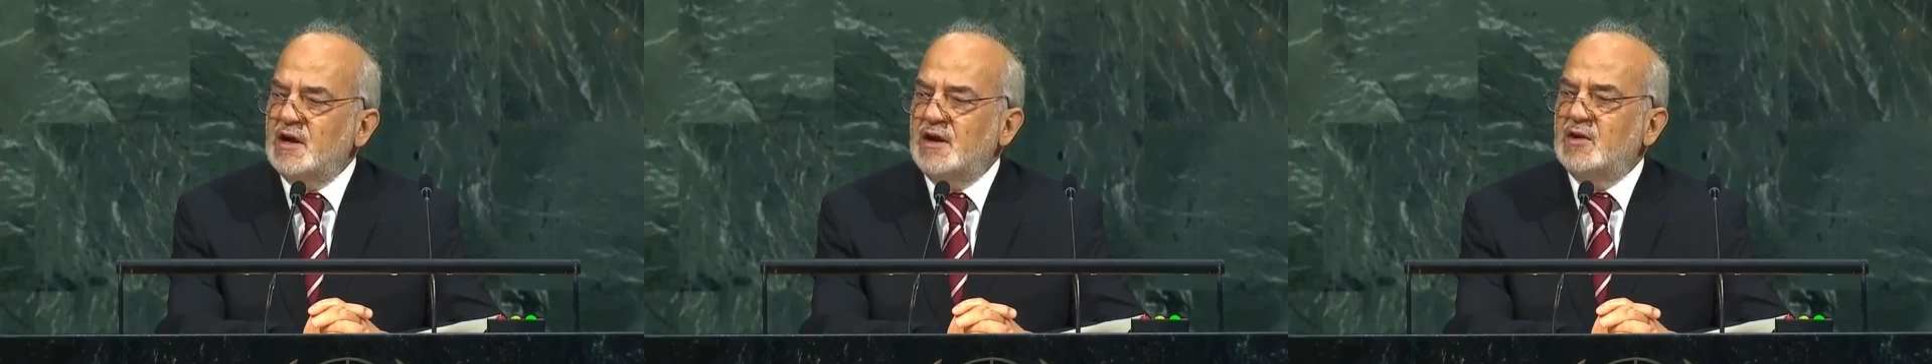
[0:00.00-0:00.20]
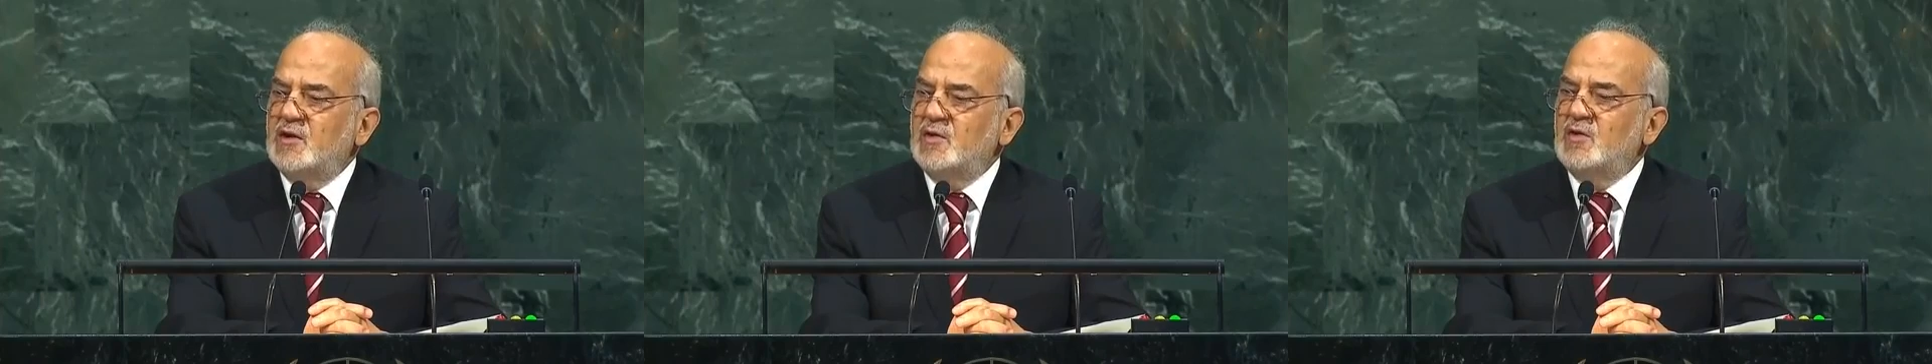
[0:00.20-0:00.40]

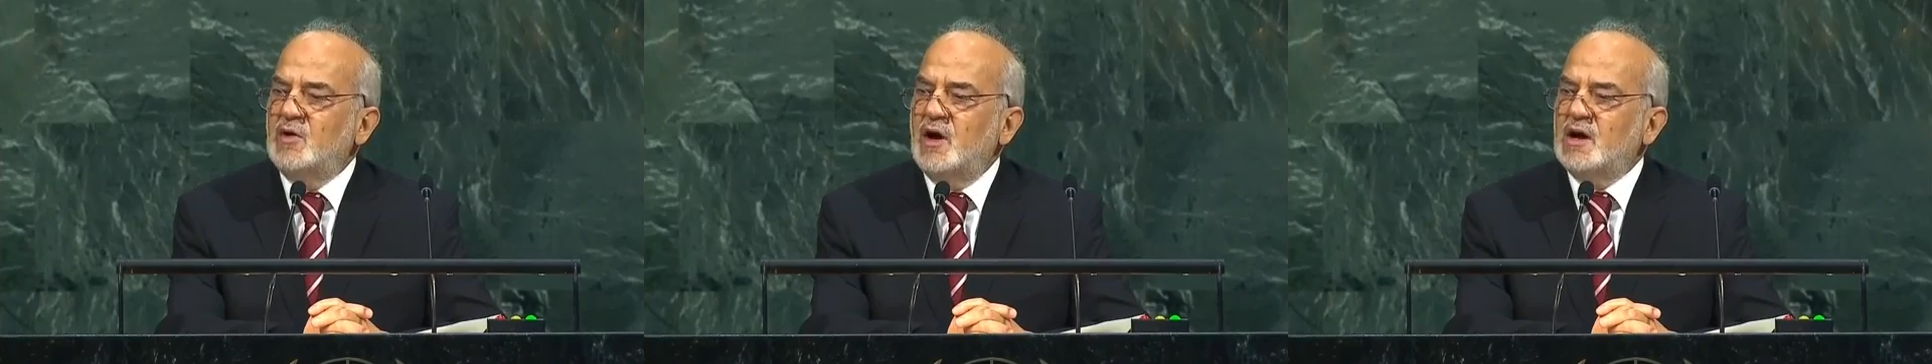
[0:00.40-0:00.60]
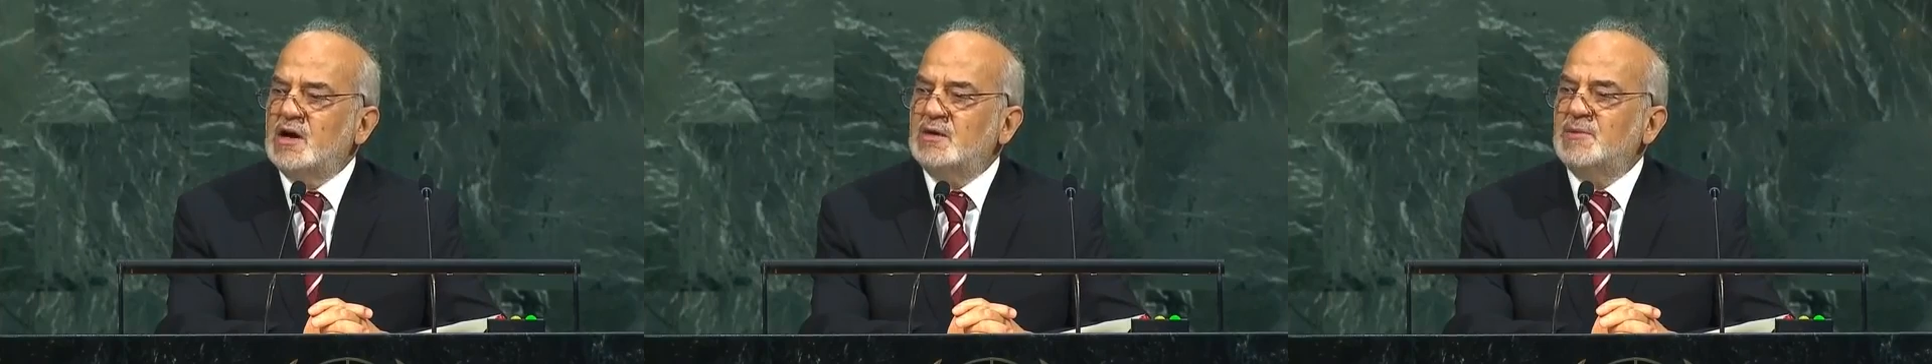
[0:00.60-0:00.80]

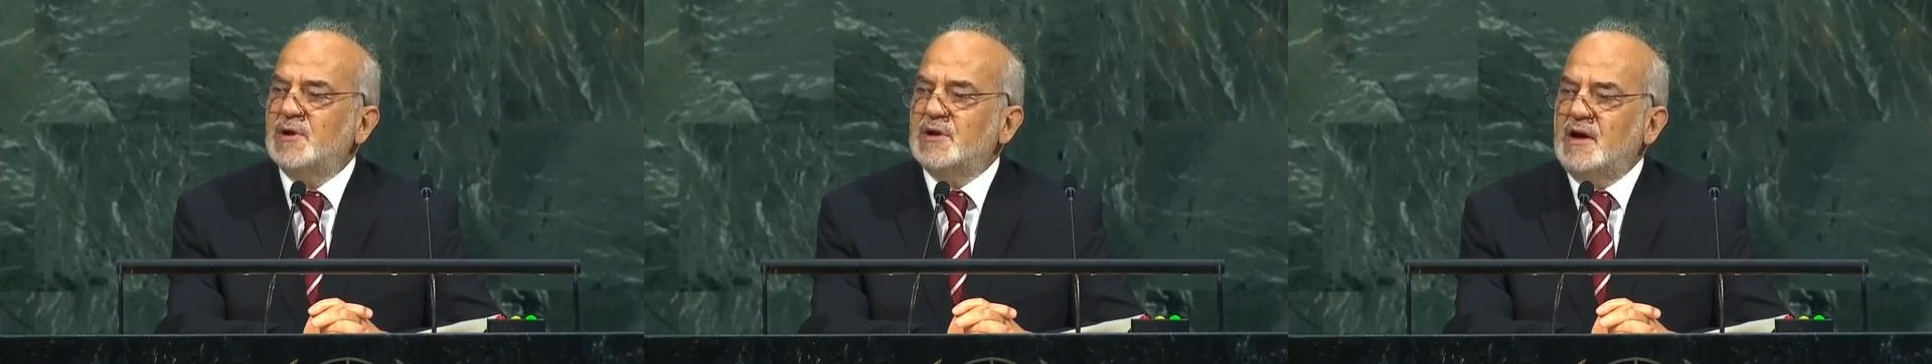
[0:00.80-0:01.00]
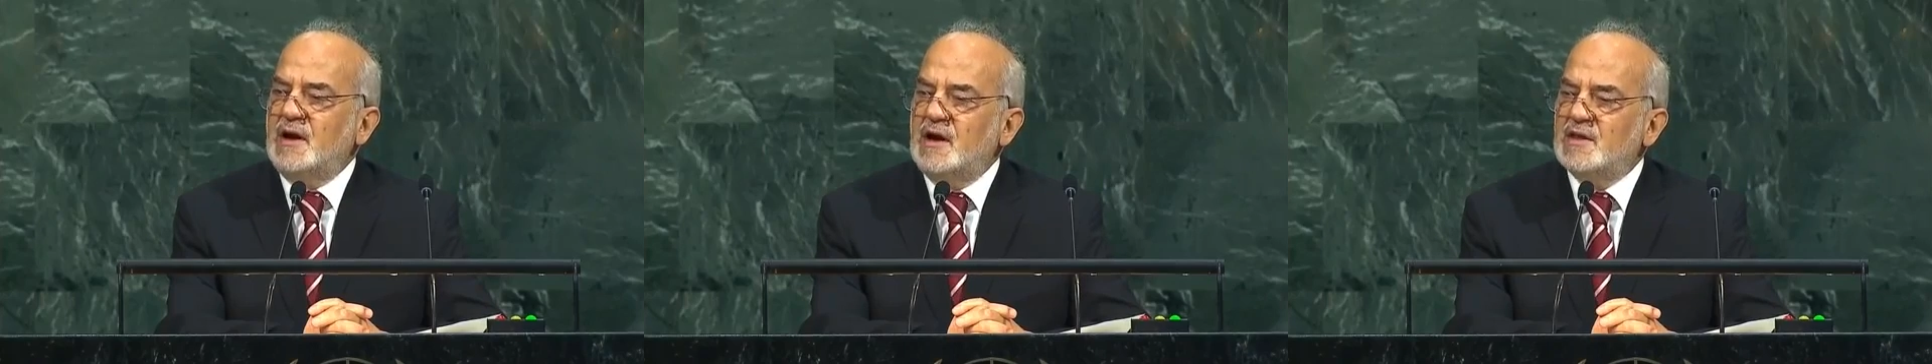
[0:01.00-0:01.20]
continue the
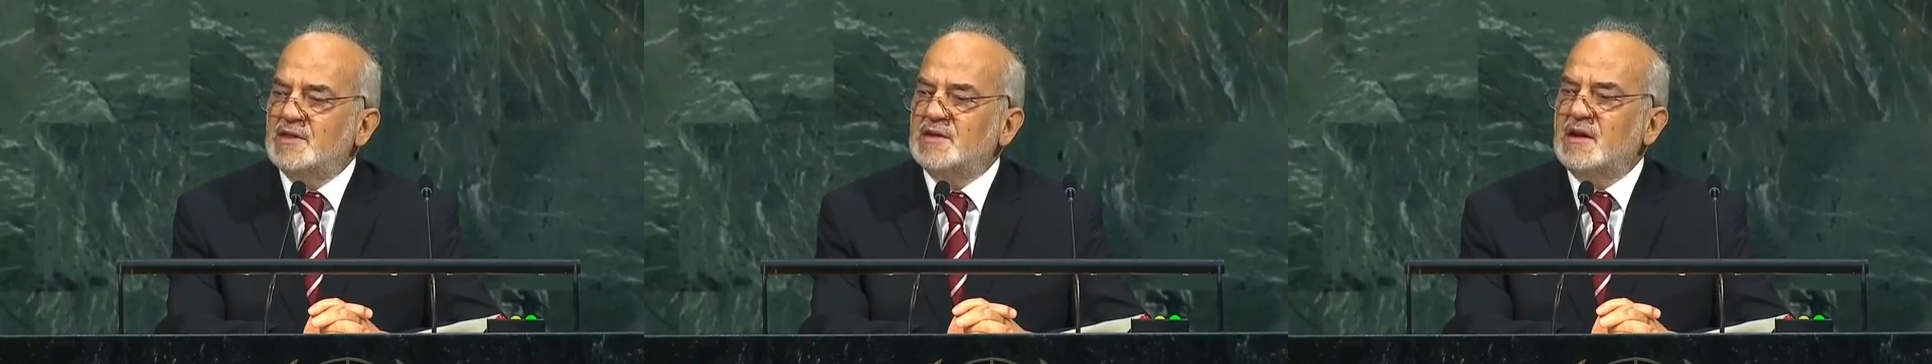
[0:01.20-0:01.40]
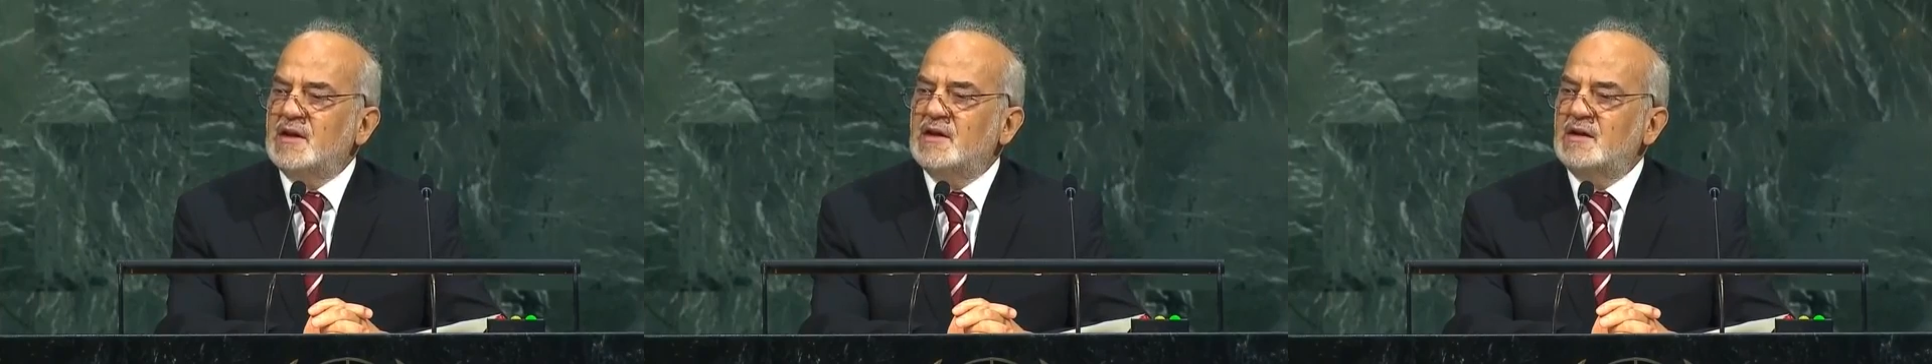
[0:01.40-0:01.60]
fight
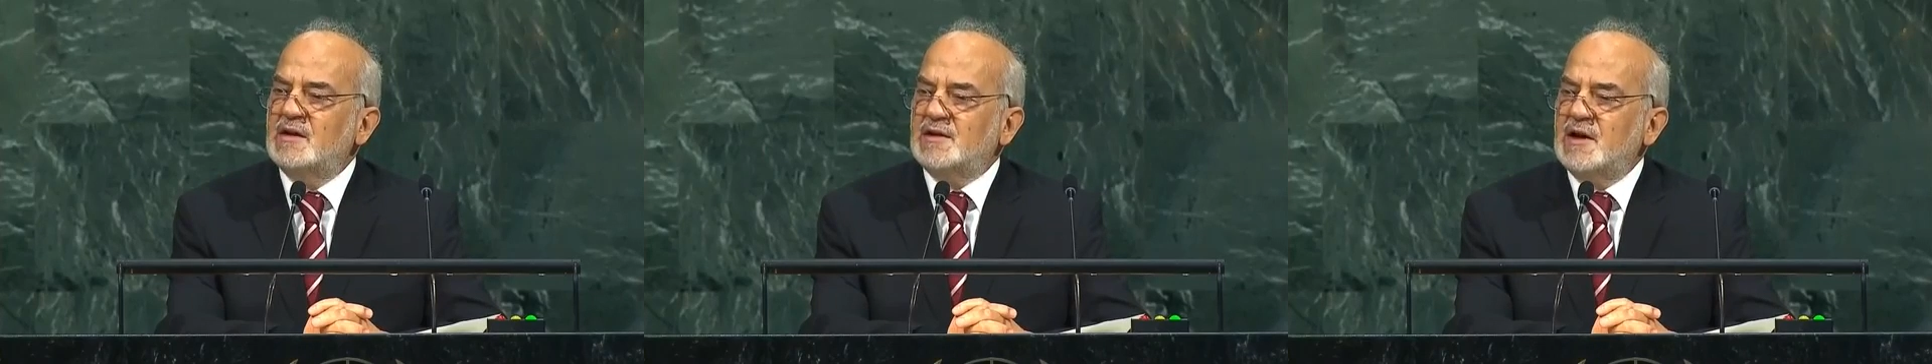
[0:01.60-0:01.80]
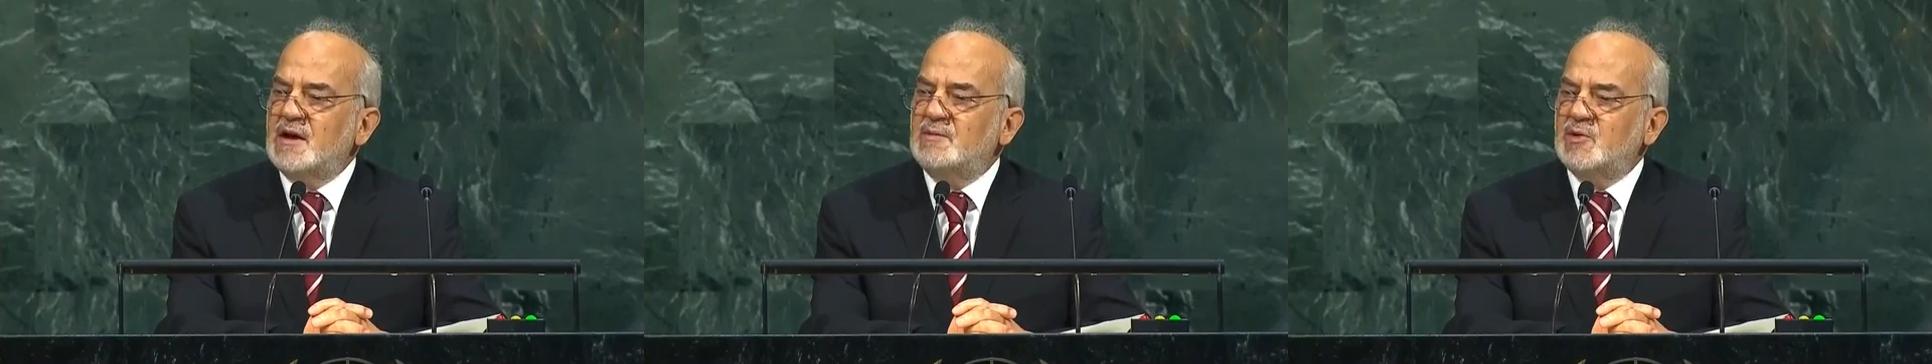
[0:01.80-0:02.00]
against